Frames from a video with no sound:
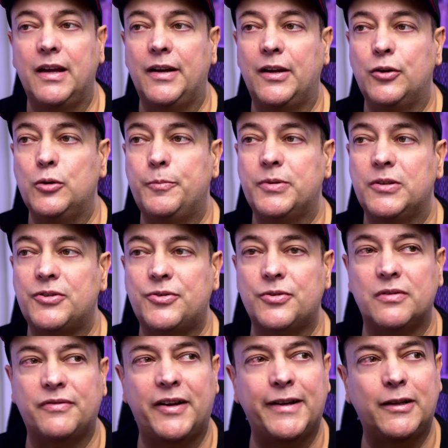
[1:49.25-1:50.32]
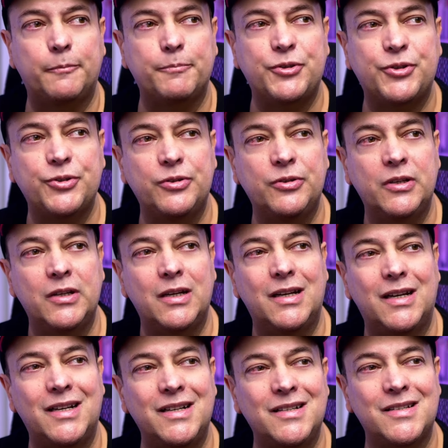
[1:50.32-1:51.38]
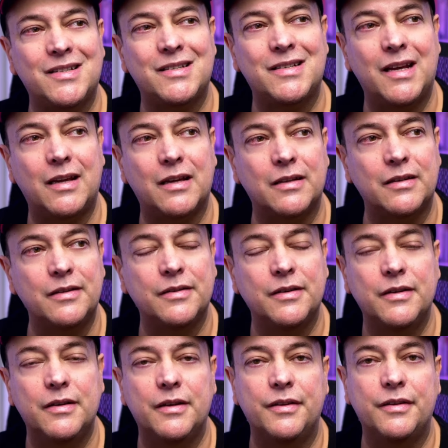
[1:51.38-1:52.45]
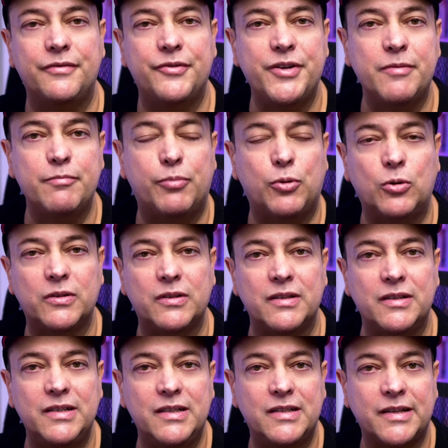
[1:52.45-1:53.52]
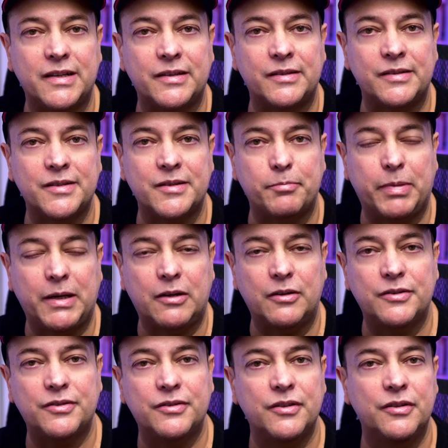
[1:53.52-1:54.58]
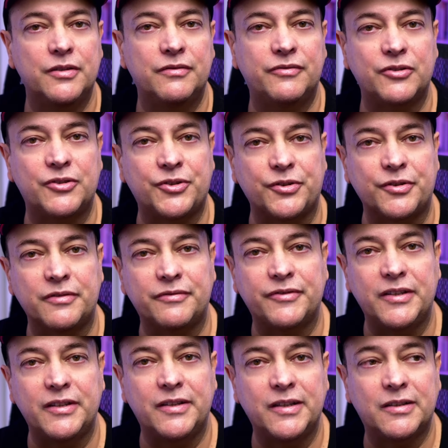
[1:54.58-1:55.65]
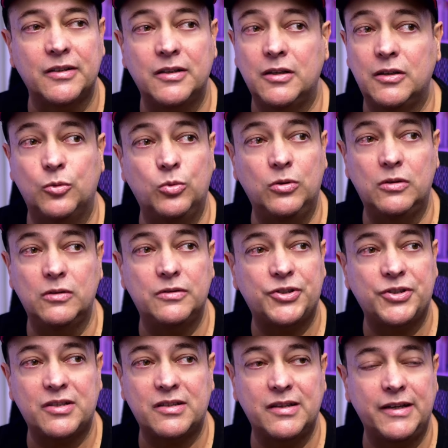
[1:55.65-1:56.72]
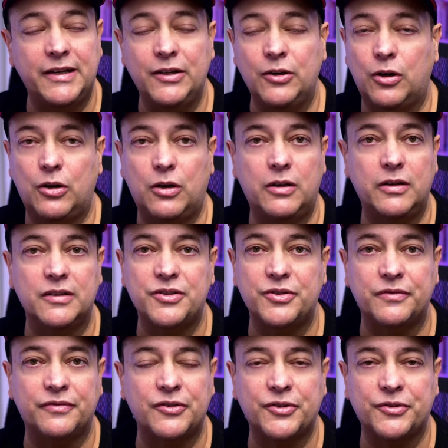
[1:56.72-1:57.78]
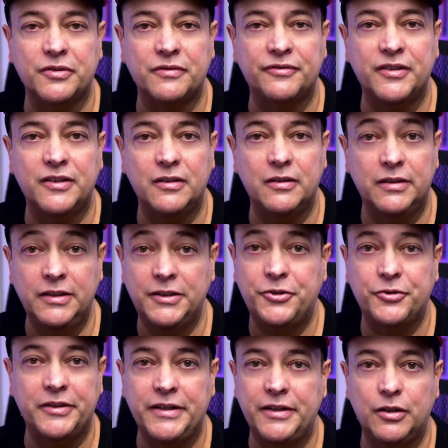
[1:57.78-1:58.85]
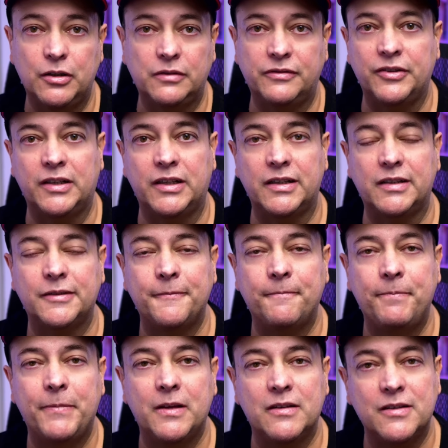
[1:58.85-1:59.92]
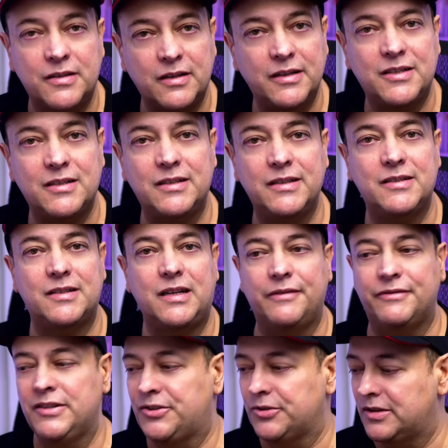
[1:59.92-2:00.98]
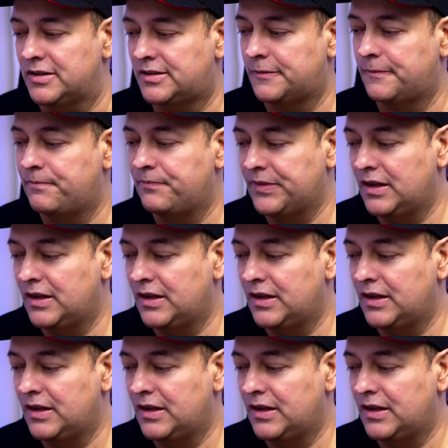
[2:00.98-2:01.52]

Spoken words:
And I hope it sort of helps you understand the very important details about photography that will just enhance your photography literally overnight. So let's dive into this.